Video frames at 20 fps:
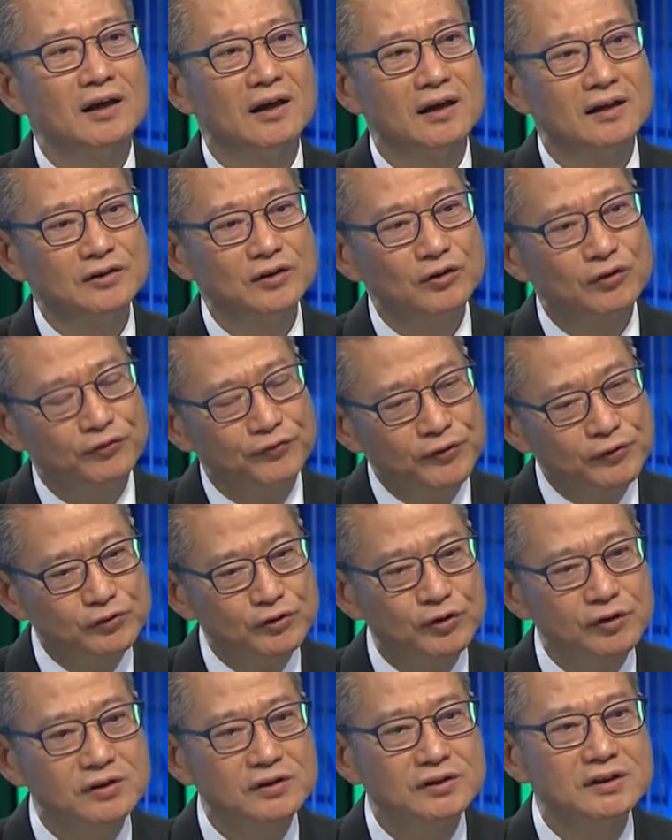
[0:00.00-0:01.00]
Uh, in the
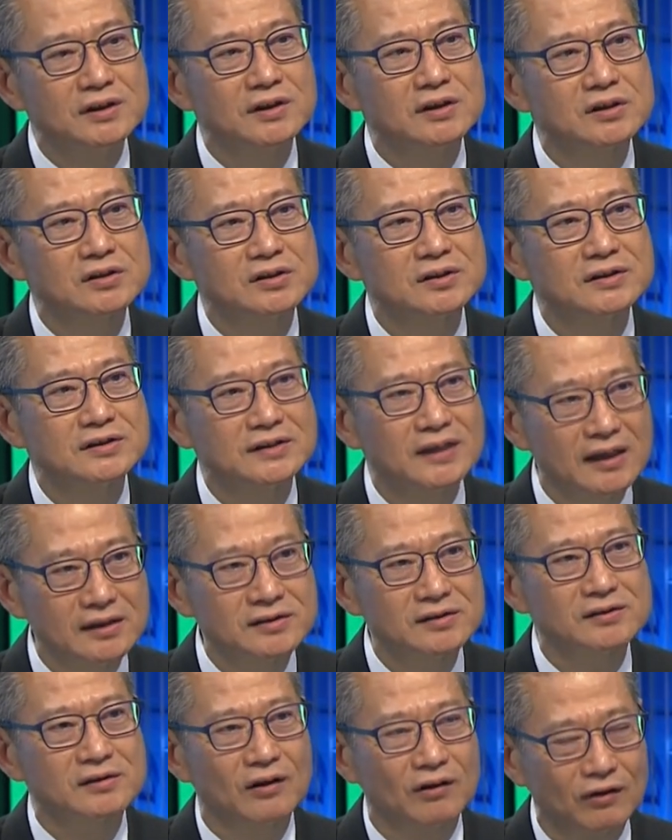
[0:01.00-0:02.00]
future years,
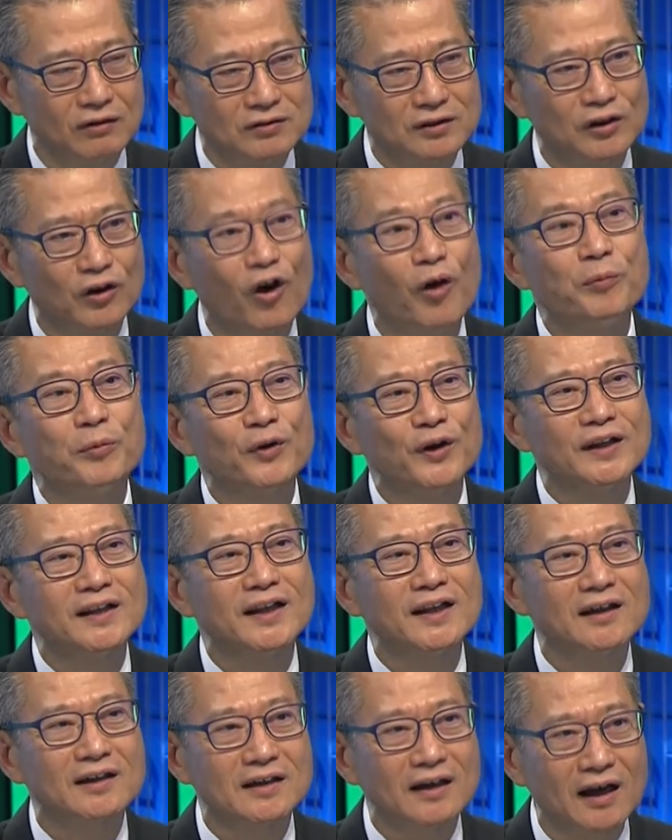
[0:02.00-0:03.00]
yes, on the
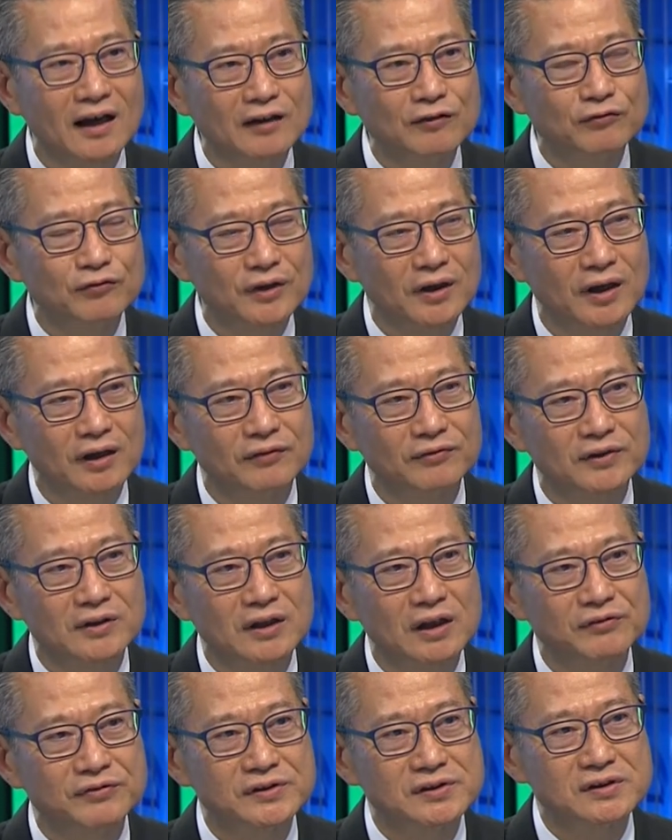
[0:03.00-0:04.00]
operating account, we have a
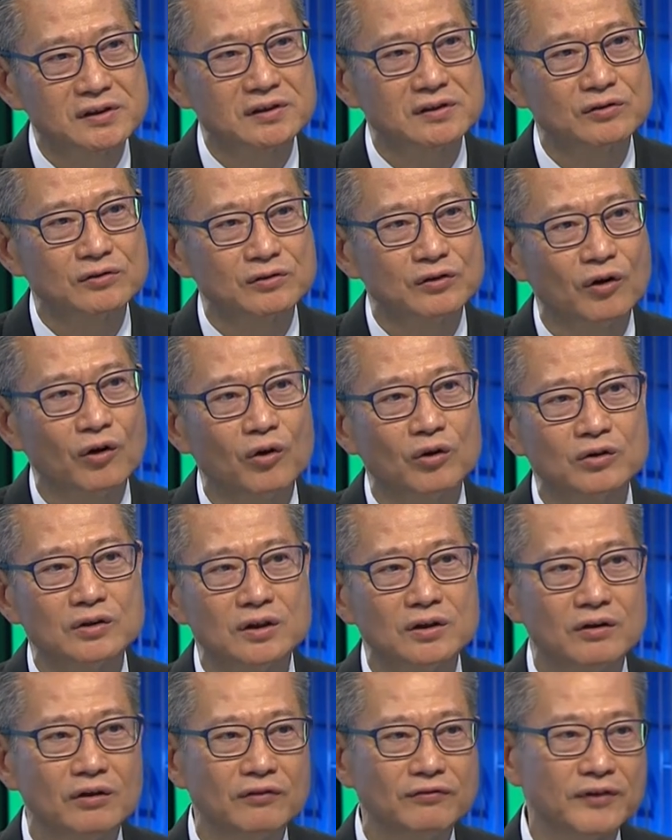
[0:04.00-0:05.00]
deficit to the
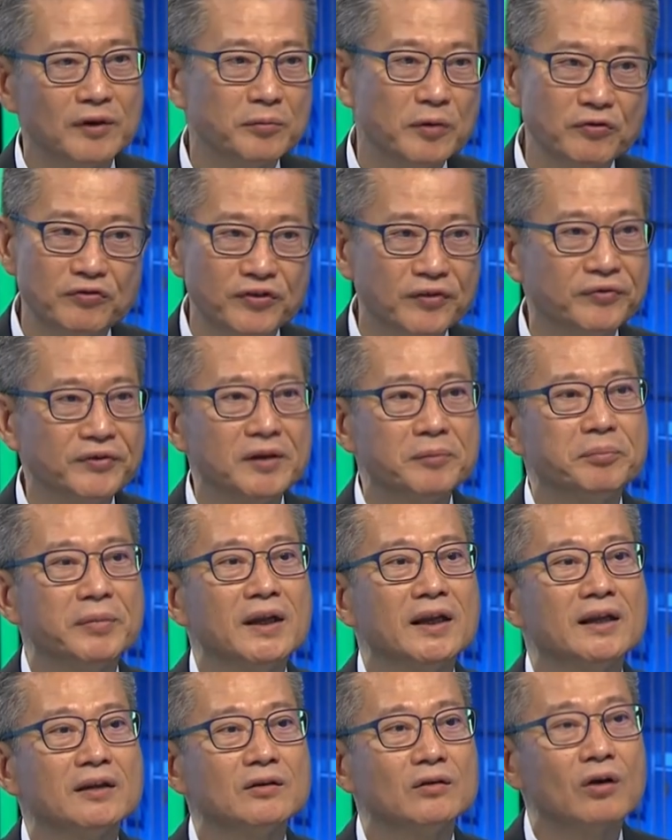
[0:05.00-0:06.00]
order of about $50
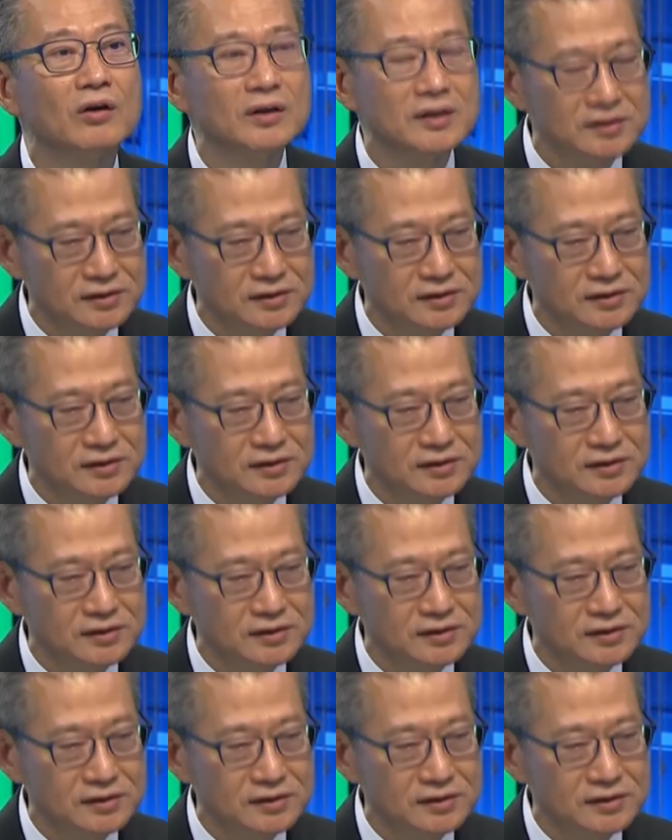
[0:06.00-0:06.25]
billion.